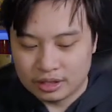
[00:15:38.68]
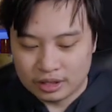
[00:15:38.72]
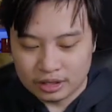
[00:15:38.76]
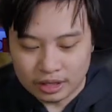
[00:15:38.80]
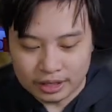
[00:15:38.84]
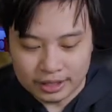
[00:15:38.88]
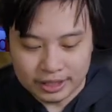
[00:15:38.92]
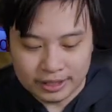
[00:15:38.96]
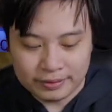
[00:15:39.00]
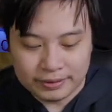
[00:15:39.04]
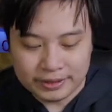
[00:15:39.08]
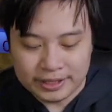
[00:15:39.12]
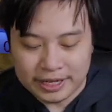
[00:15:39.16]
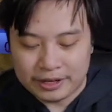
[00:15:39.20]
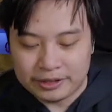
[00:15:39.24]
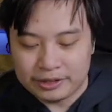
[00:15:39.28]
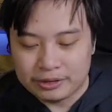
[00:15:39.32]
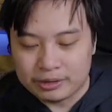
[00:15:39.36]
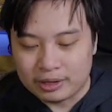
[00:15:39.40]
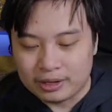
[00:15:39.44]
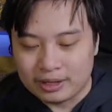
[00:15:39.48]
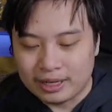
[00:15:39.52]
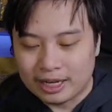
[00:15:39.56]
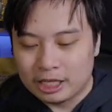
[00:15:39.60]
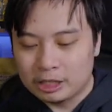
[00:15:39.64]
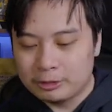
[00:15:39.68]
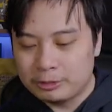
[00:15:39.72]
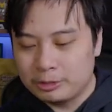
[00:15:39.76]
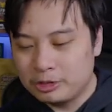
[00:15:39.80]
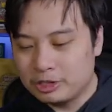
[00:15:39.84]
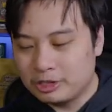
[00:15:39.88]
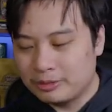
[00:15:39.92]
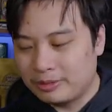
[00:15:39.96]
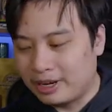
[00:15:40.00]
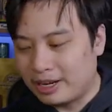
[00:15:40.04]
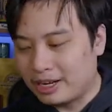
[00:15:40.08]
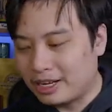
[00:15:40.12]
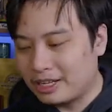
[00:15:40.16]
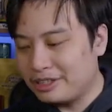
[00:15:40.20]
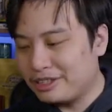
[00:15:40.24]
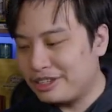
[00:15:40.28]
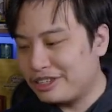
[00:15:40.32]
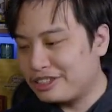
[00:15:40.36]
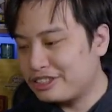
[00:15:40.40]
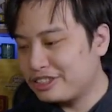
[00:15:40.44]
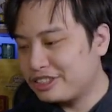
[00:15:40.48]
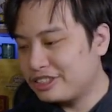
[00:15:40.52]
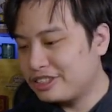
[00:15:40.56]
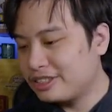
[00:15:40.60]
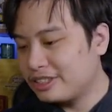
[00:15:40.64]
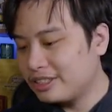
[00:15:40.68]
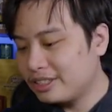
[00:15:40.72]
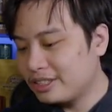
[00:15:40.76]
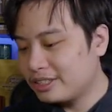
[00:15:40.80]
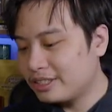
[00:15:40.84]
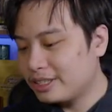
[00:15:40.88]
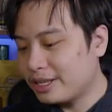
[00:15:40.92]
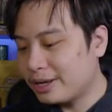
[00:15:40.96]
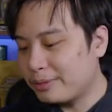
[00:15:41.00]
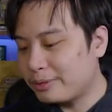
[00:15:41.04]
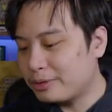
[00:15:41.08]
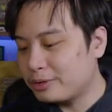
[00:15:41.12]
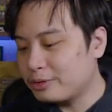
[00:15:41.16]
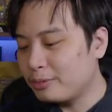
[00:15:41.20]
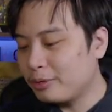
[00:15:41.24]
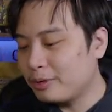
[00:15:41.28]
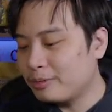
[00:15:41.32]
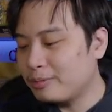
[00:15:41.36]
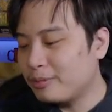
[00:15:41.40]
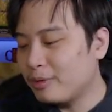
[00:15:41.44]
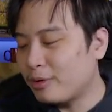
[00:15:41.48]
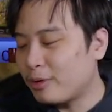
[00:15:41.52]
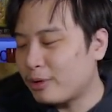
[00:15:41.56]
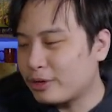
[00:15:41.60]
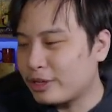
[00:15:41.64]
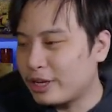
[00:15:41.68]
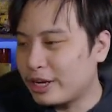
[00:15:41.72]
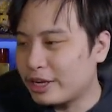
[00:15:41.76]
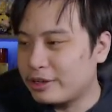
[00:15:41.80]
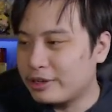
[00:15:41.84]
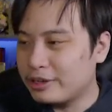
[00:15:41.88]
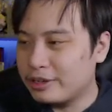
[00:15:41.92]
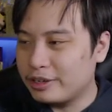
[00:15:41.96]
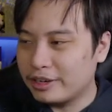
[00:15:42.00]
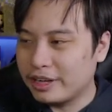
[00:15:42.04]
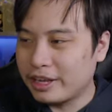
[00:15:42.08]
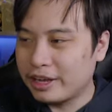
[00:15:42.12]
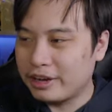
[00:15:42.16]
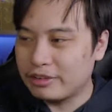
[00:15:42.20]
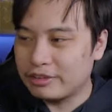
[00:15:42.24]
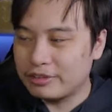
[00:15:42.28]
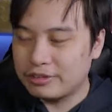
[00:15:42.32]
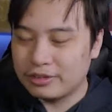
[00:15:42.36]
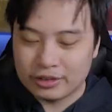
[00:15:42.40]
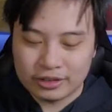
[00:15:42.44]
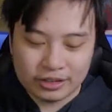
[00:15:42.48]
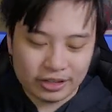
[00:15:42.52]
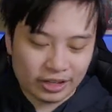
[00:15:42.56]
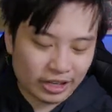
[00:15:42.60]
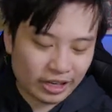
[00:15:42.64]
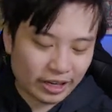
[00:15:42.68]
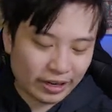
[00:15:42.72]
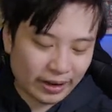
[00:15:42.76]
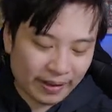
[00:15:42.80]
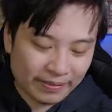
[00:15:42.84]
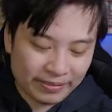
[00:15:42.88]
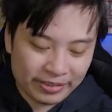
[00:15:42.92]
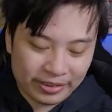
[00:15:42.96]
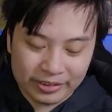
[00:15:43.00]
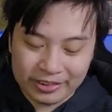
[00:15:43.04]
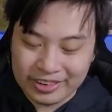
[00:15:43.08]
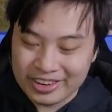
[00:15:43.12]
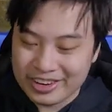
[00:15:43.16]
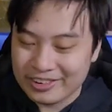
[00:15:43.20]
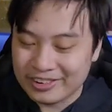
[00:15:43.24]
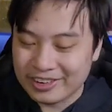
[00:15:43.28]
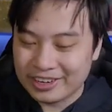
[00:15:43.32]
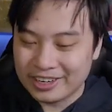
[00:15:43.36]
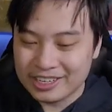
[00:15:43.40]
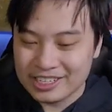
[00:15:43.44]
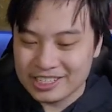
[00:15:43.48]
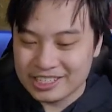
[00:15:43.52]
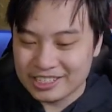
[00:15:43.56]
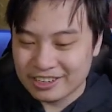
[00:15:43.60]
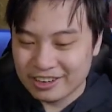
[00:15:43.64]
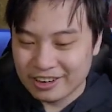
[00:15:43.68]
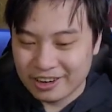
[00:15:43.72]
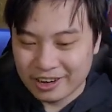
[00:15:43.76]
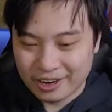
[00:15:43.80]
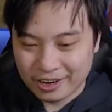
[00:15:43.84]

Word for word: I think we're down to our last booster pack, unless there was one more that I couldn't account for, and I have no idea where it is.